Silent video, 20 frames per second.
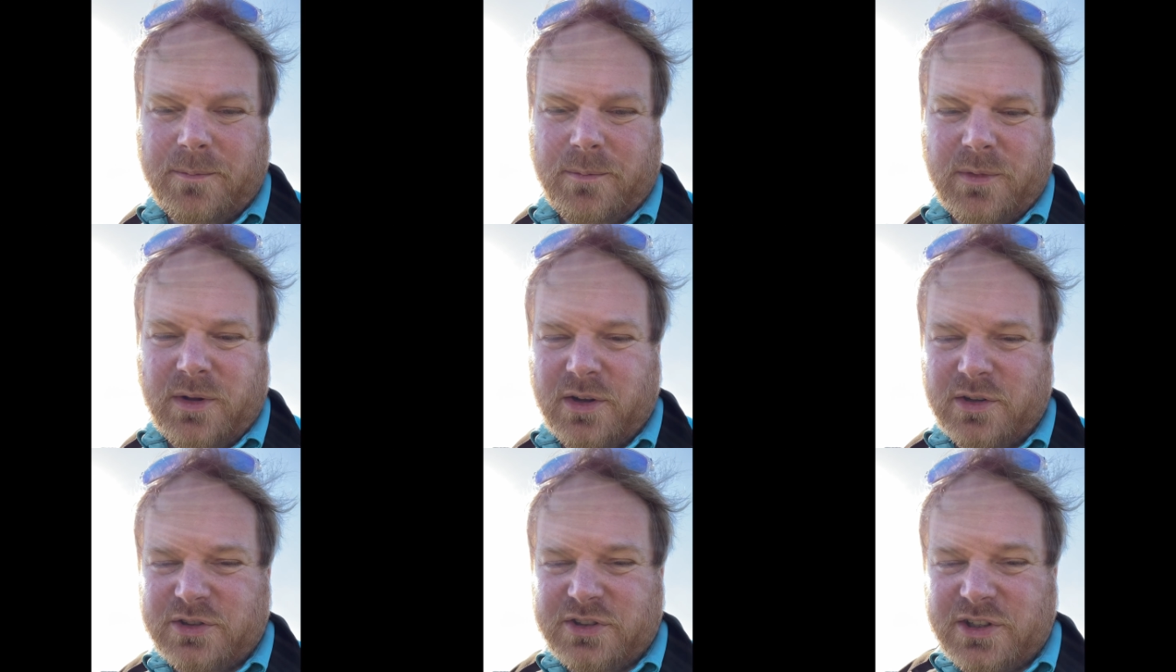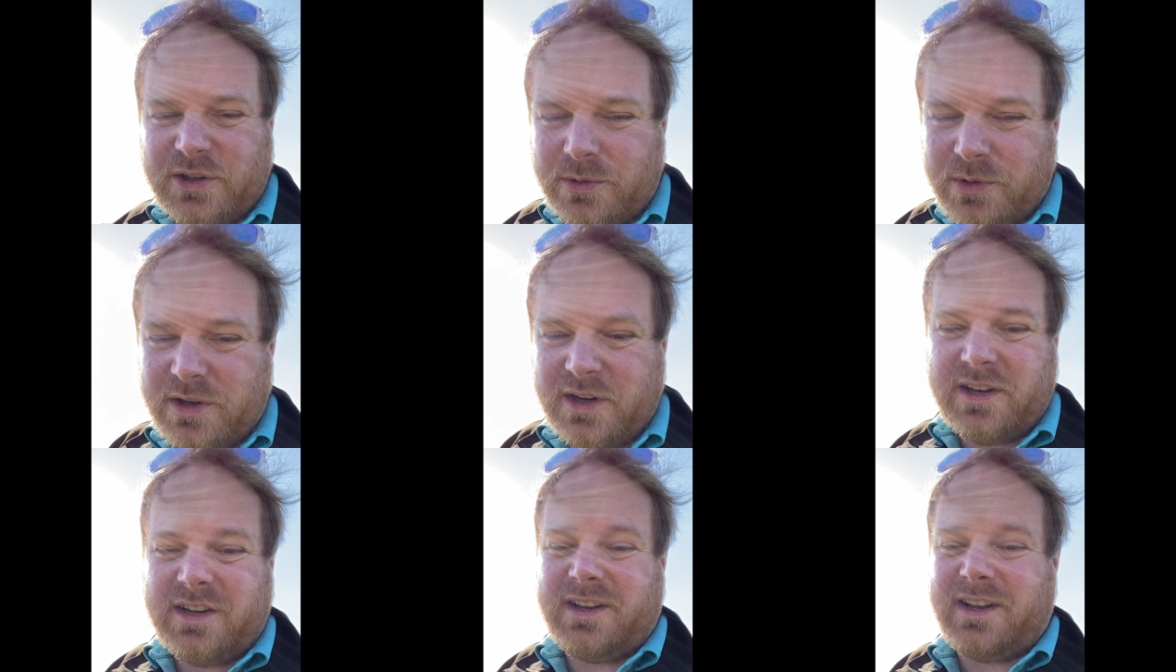you're still
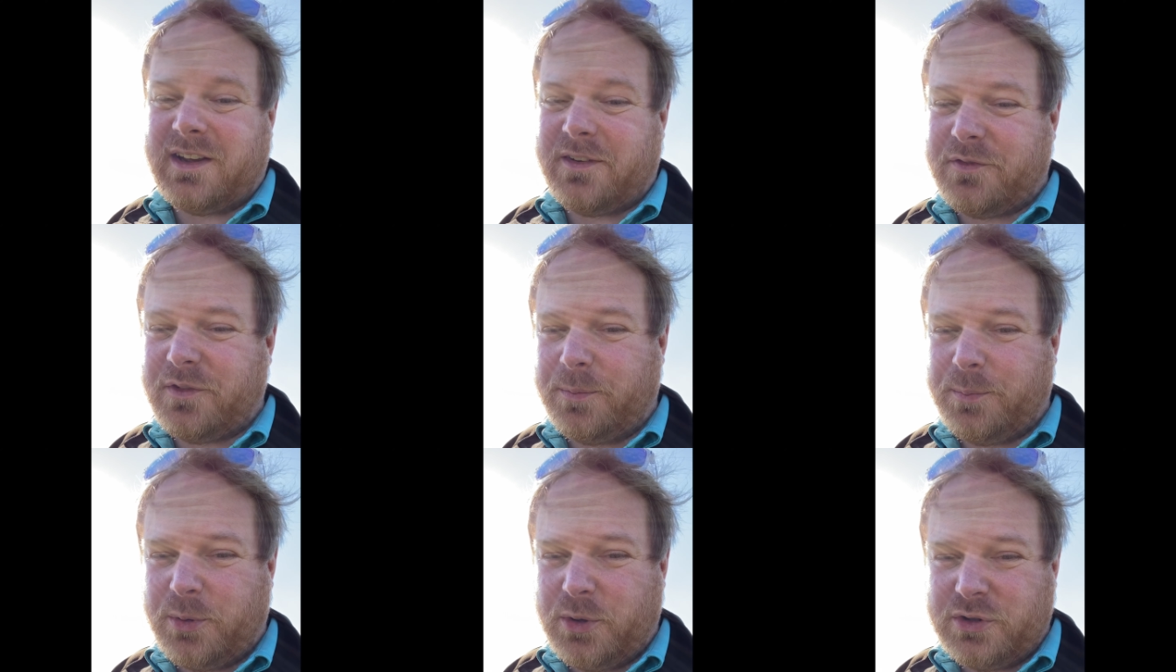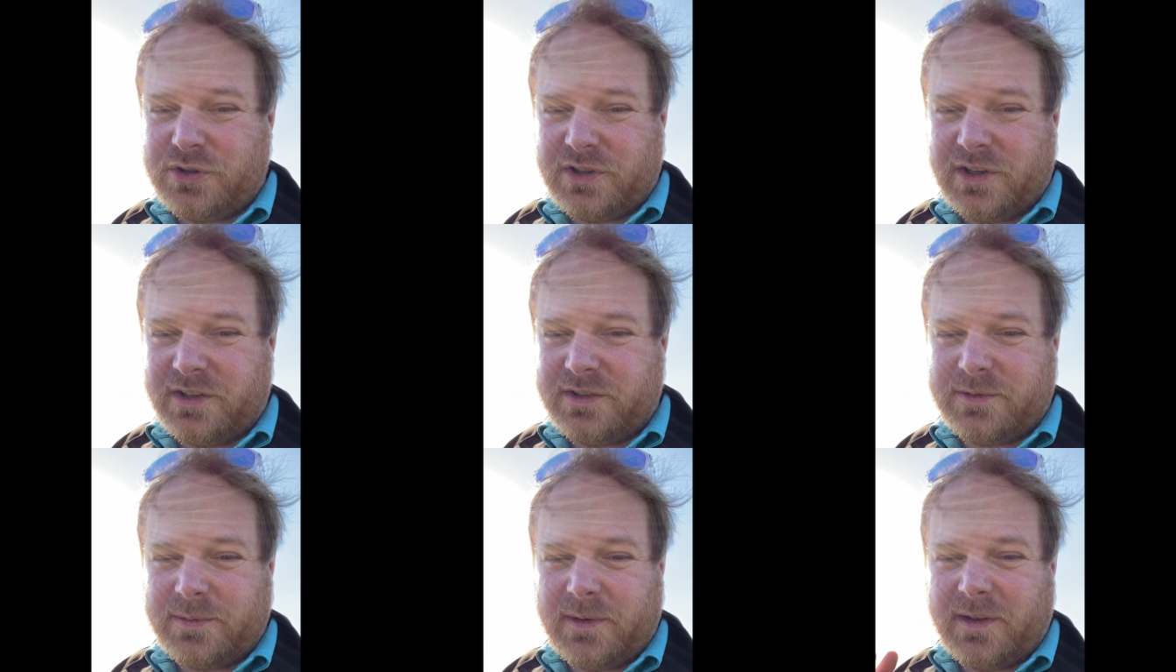going to have to push
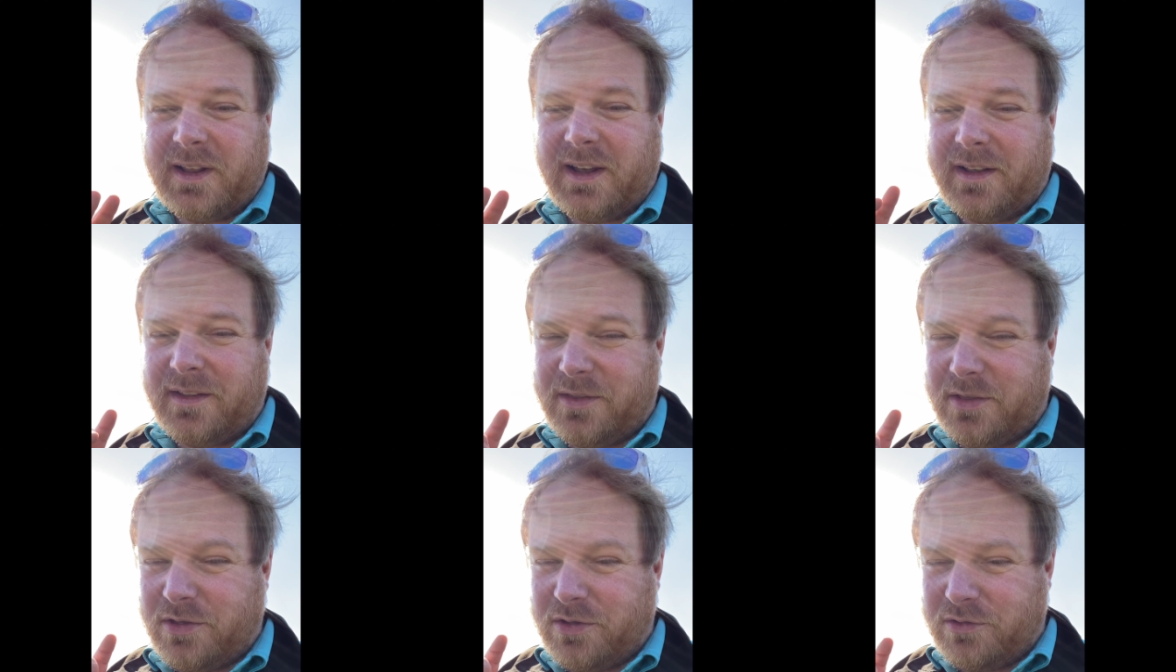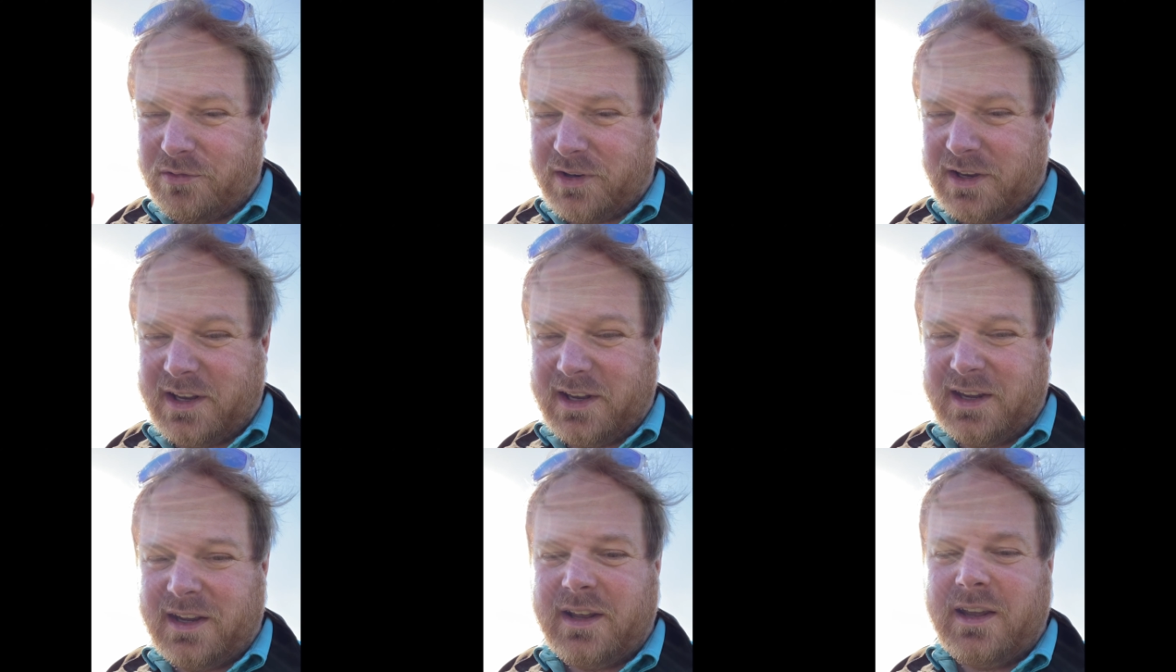those through. That
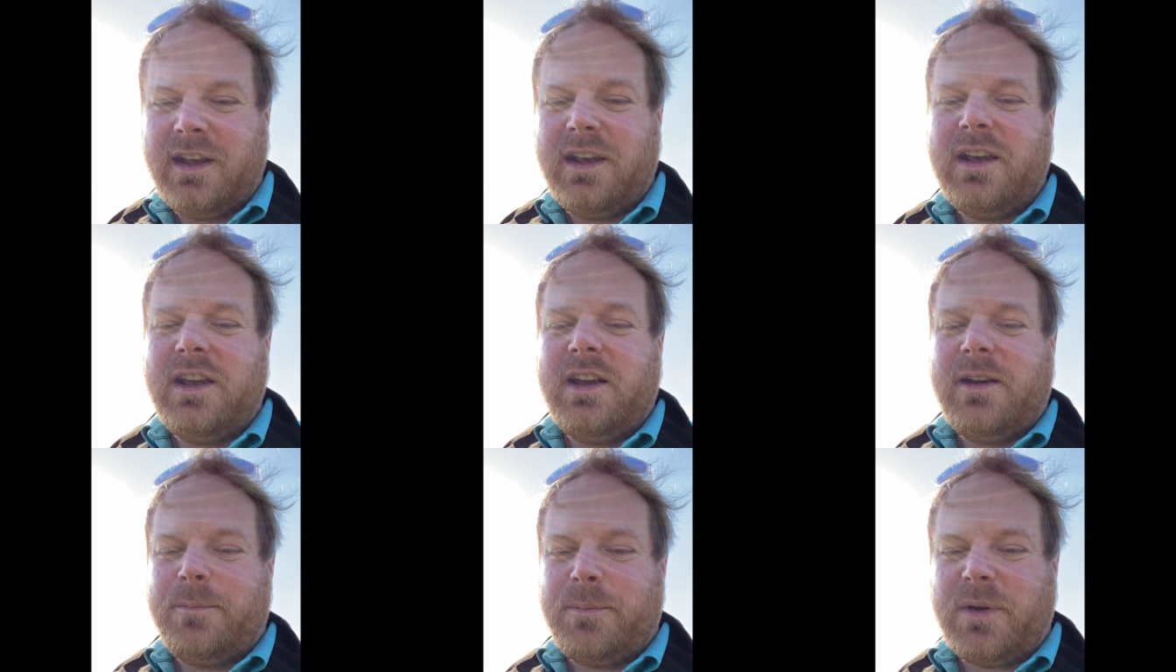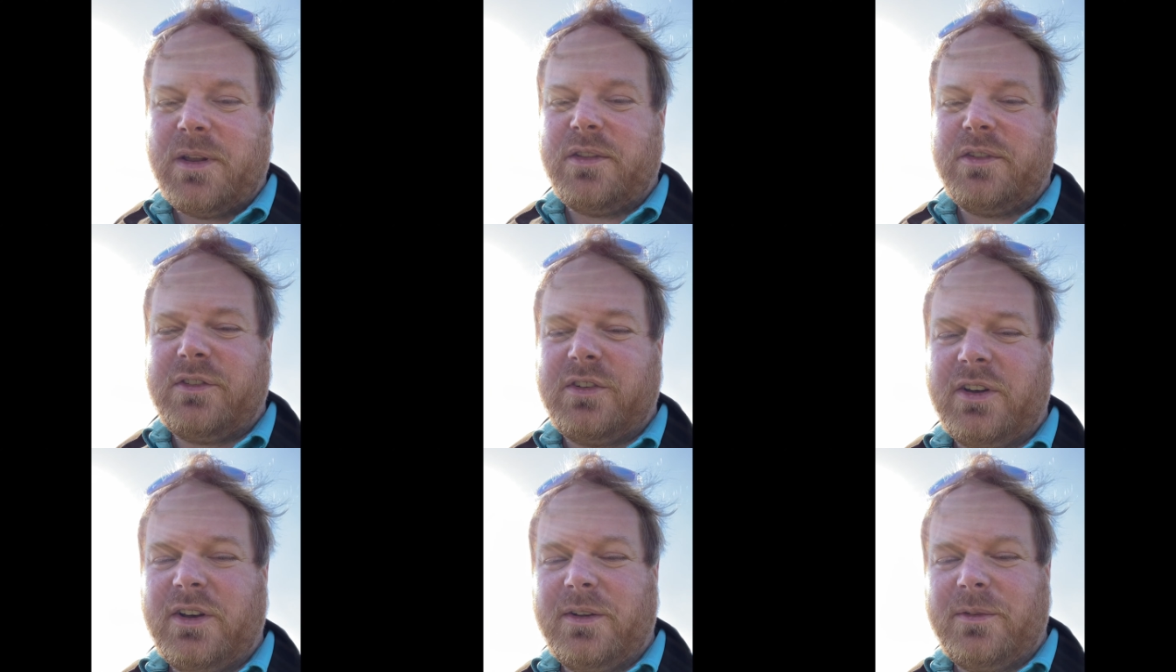3
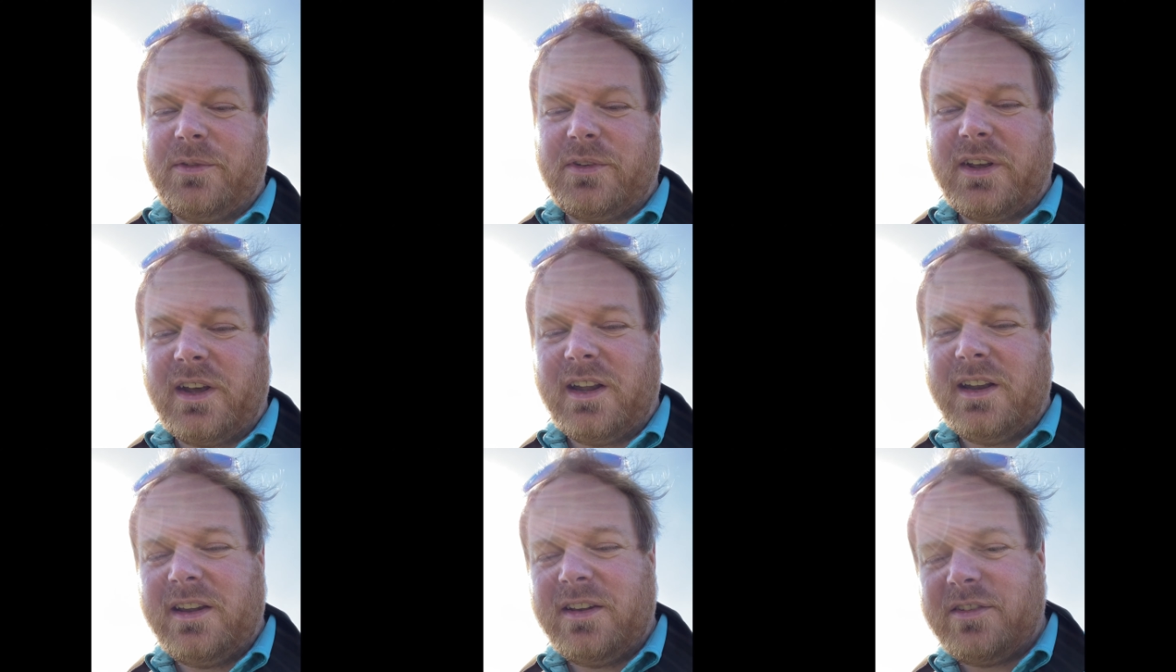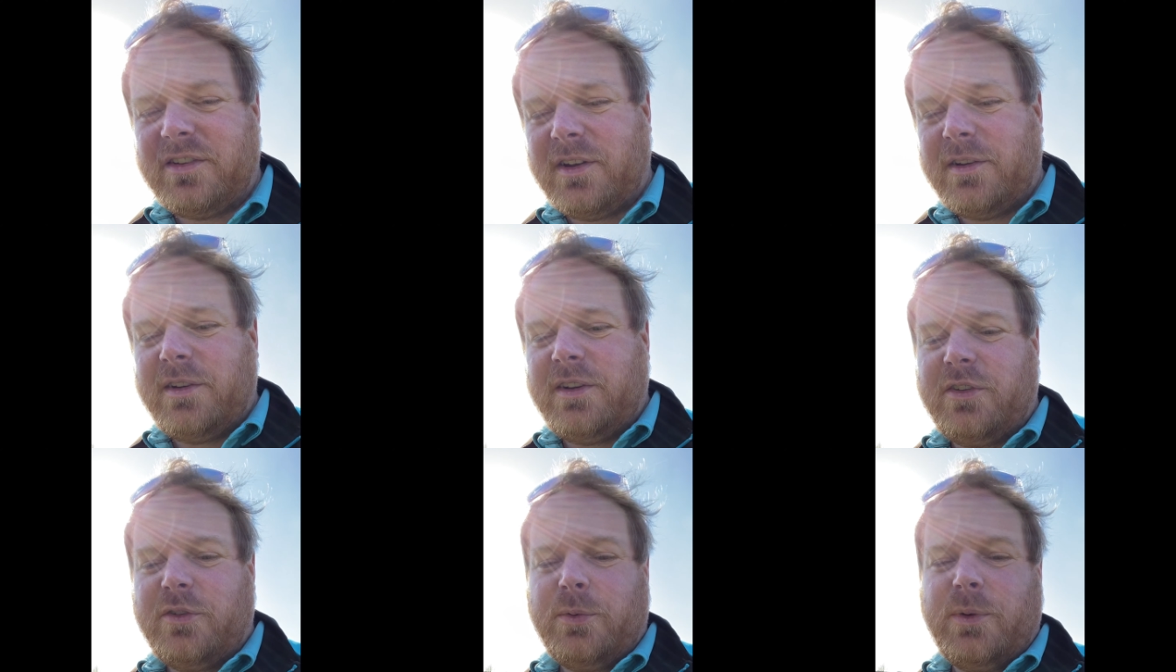month timescale is
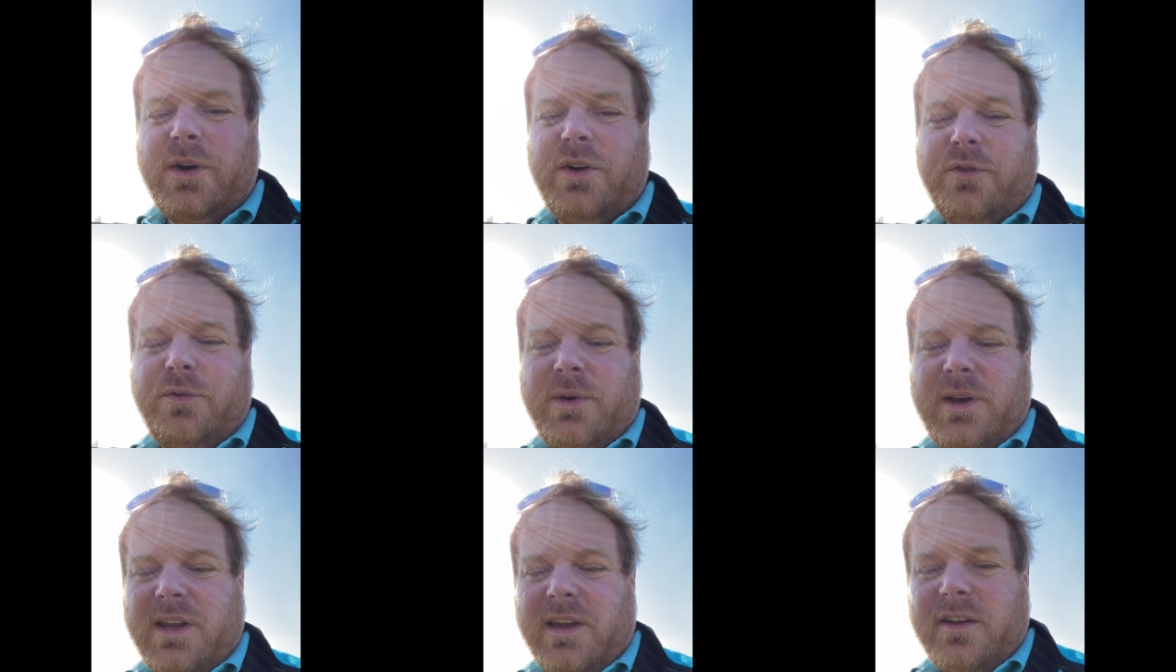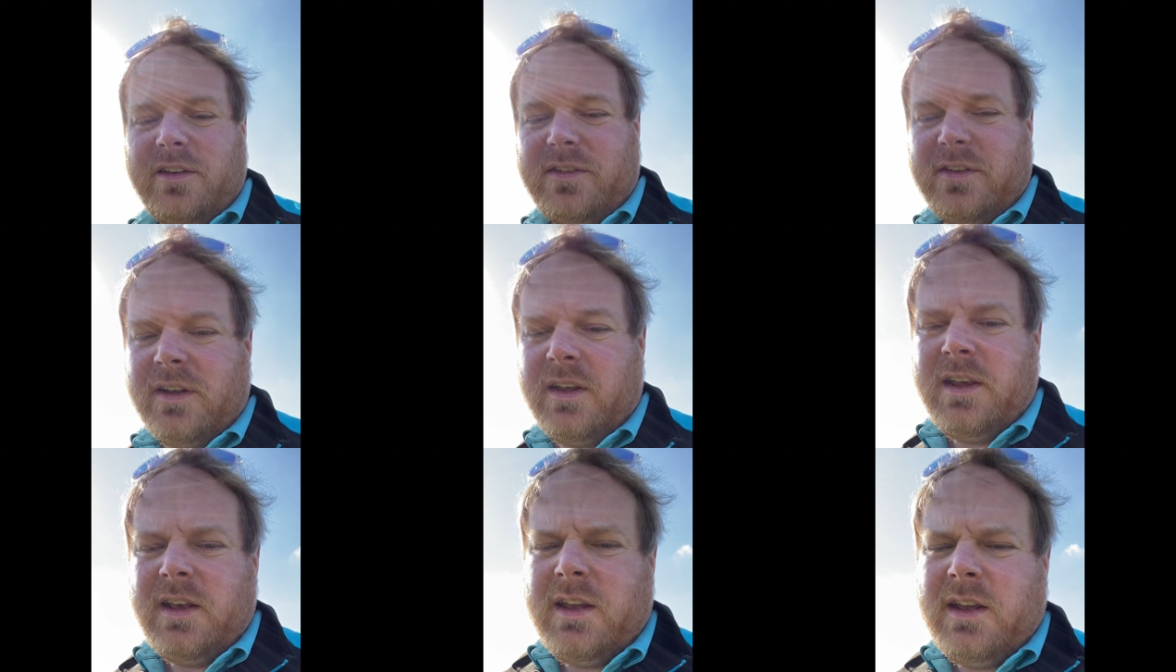only 12 weeks.
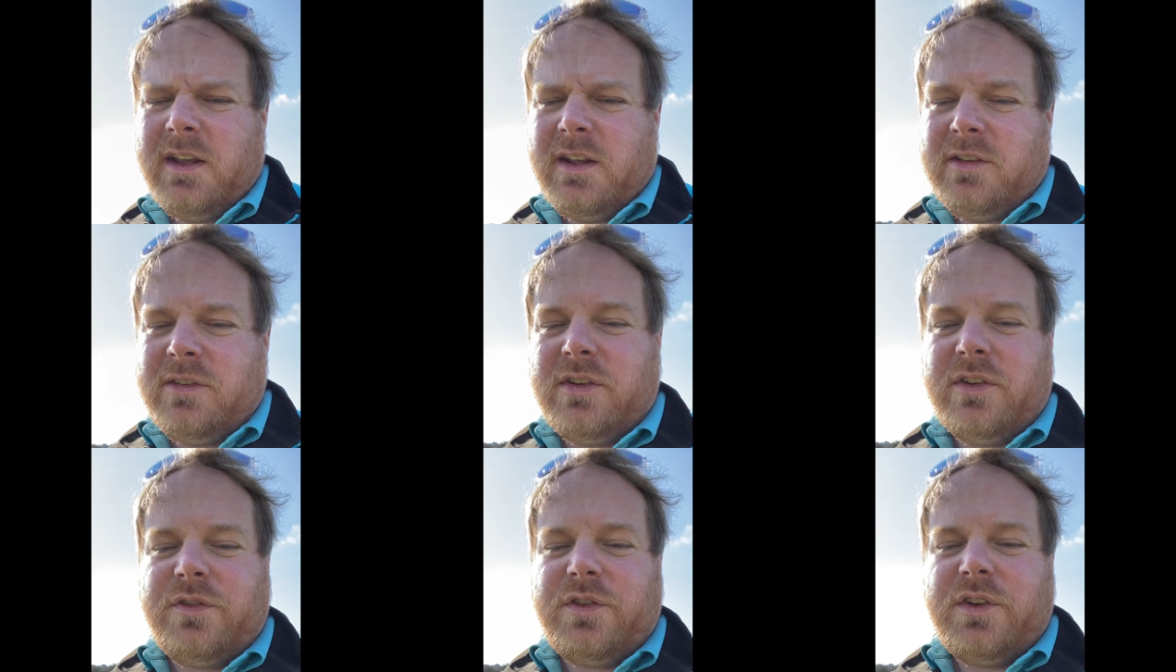So if